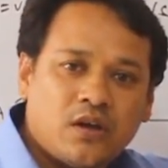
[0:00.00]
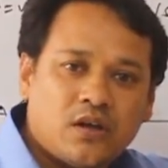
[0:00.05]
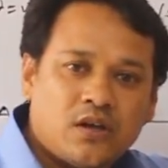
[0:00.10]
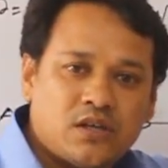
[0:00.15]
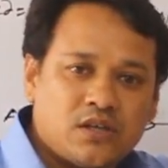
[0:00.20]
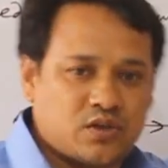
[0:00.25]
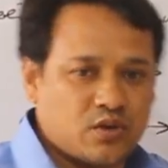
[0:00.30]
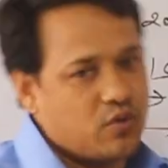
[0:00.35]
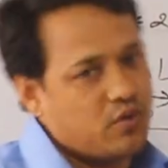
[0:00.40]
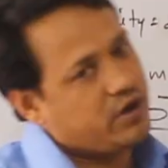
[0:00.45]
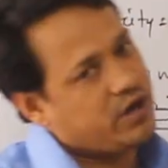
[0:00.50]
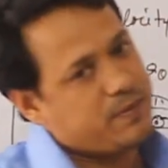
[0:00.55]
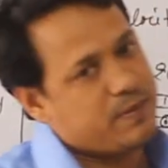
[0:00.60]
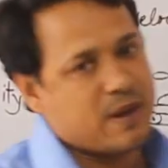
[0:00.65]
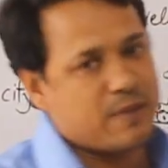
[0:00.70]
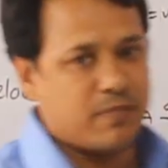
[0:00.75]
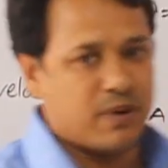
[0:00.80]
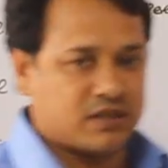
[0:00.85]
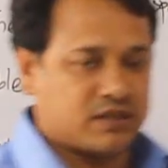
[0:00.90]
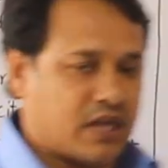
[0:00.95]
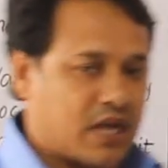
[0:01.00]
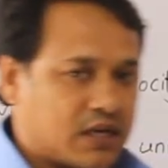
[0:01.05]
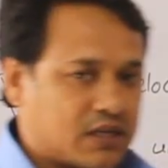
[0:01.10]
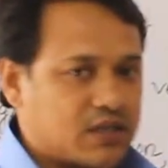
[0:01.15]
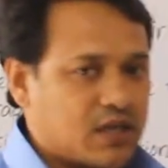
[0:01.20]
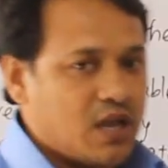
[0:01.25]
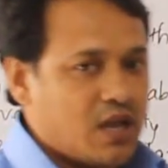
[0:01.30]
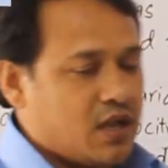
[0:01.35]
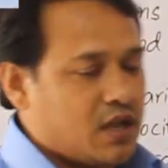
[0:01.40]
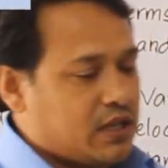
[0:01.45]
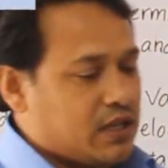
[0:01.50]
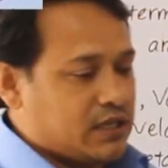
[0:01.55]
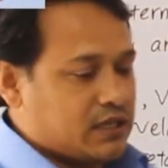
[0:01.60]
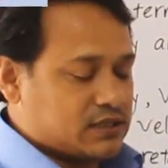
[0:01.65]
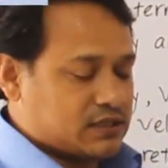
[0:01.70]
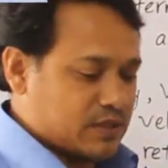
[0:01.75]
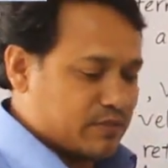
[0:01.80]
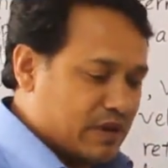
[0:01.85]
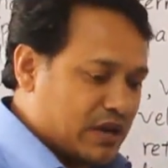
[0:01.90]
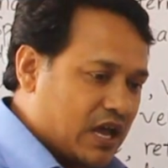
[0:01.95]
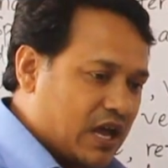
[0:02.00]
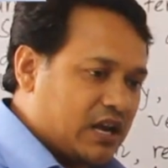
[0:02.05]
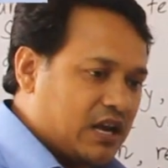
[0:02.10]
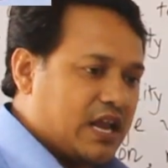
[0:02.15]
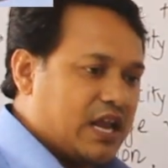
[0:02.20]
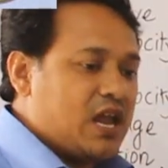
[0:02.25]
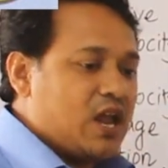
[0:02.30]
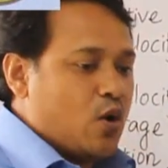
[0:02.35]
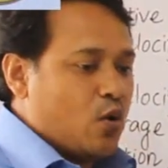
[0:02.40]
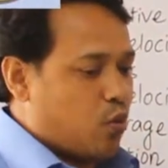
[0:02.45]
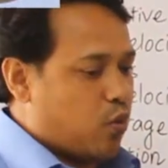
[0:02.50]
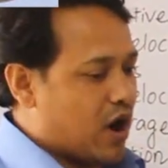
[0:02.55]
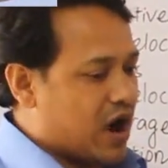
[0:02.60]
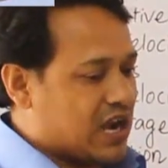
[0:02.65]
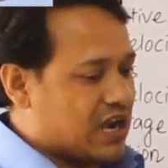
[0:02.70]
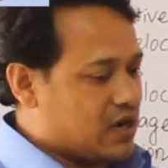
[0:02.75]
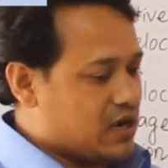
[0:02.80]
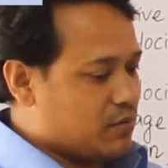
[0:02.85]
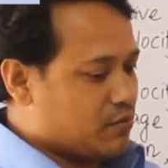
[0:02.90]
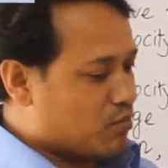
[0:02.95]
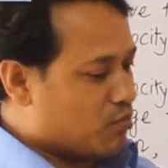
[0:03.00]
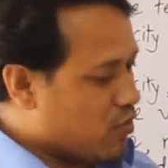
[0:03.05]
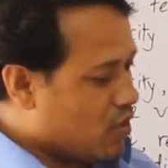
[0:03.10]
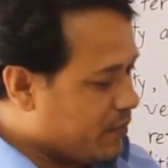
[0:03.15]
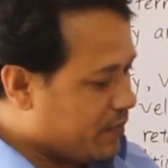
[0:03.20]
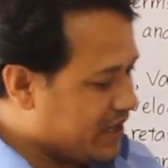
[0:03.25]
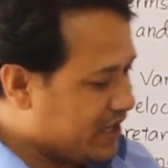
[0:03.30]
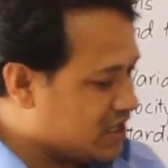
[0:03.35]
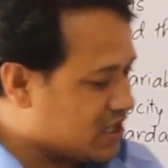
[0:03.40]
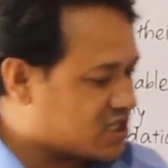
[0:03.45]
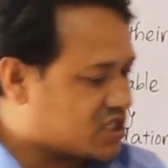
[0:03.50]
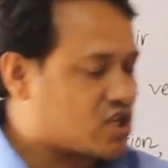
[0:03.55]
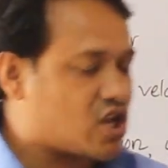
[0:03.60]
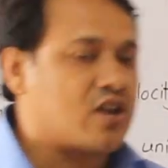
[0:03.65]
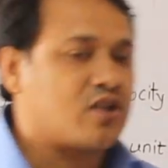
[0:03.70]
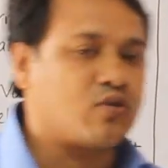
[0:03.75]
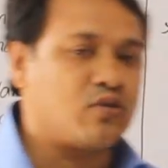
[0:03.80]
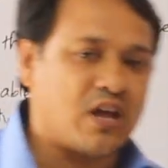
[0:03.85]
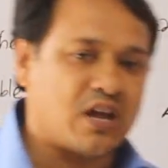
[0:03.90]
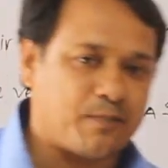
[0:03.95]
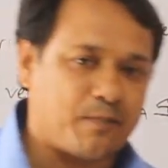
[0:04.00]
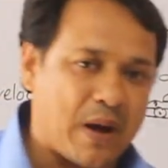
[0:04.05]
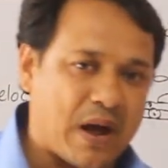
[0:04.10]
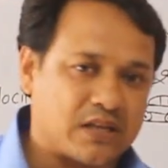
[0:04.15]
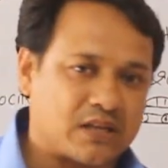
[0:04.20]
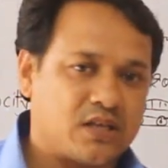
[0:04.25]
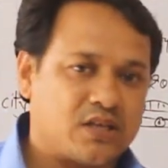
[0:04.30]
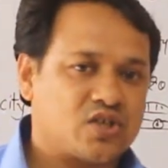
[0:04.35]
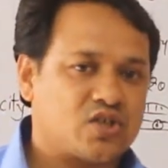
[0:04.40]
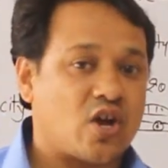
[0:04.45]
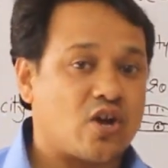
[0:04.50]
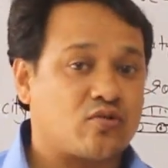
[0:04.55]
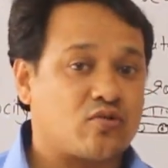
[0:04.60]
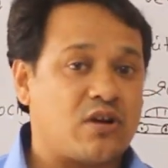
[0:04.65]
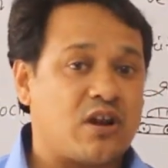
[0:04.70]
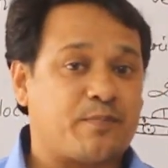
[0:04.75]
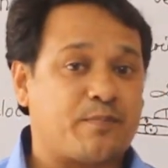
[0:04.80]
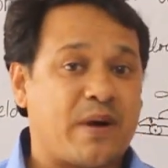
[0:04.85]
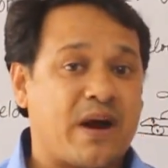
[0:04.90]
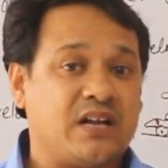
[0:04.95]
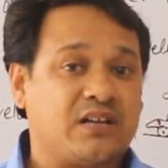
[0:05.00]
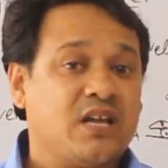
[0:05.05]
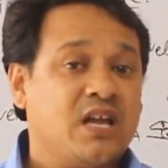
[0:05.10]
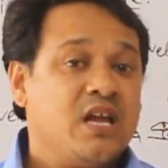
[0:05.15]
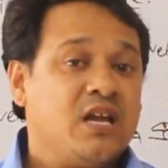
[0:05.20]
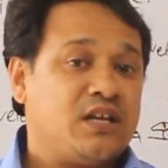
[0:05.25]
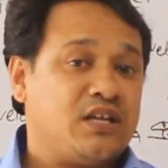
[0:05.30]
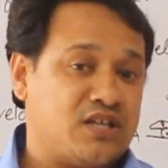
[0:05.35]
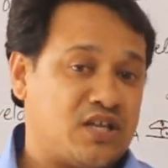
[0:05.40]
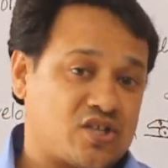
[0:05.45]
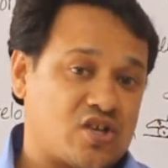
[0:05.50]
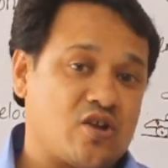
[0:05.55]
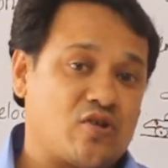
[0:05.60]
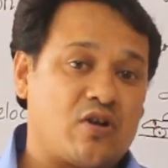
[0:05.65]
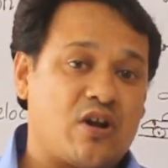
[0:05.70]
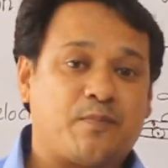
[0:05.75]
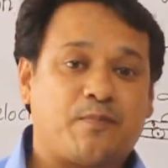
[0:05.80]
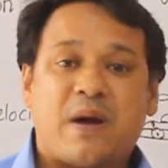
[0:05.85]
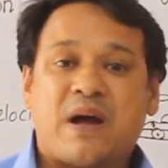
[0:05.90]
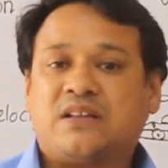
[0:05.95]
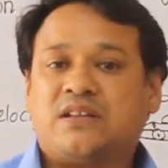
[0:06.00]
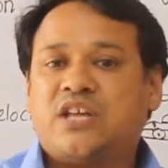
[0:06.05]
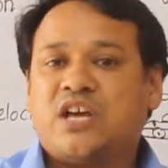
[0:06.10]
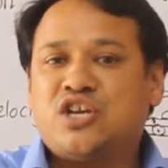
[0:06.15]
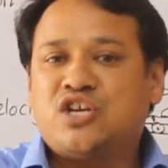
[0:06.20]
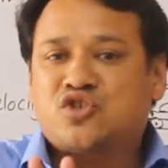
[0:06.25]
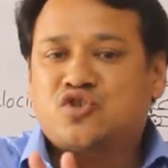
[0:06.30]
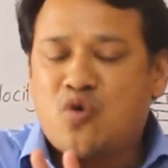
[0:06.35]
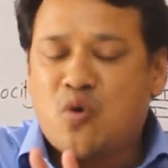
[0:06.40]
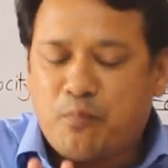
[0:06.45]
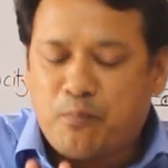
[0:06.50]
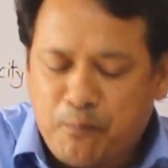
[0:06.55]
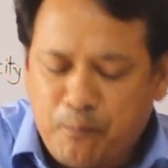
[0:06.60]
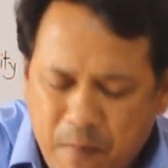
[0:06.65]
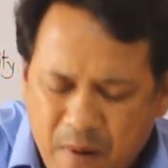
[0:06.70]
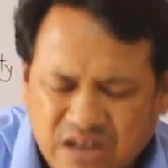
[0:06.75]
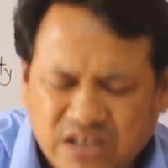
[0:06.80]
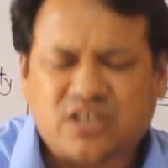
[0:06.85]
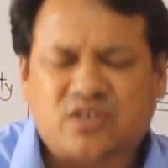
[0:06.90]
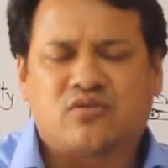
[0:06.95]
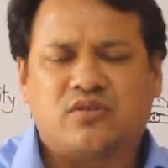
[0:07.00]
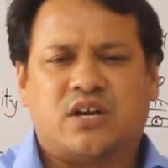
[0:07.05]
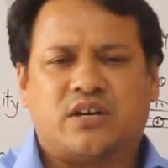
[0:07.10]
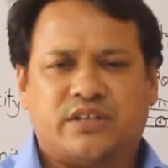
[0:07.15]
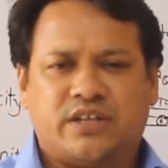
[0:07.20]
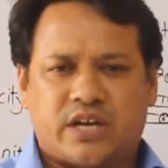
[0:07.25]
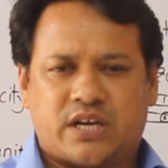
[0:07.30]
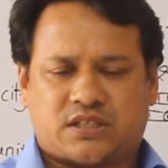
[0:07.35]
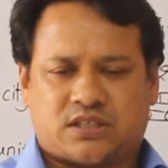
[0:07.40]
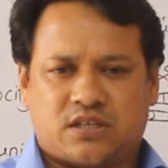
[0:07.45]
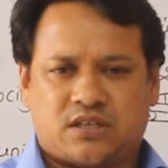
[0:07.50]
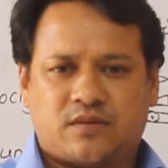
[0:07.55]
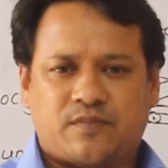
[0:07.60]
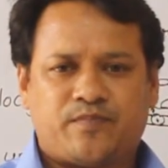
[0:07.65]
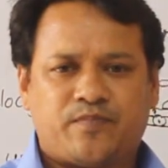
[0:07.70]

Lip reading: So remember that. Similarly, while moving in a circular path, in the circular path there is no particular direction.